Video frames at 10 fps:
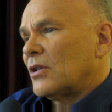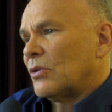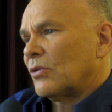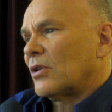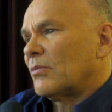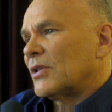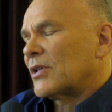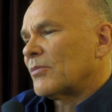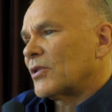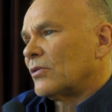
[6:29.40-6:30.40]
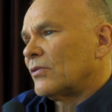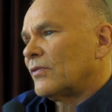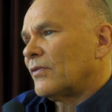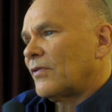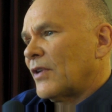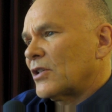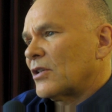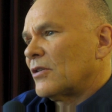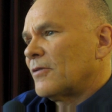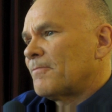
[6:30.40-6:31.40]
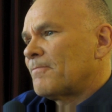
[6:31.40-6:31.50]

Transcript: talk to them in some sort of fashion.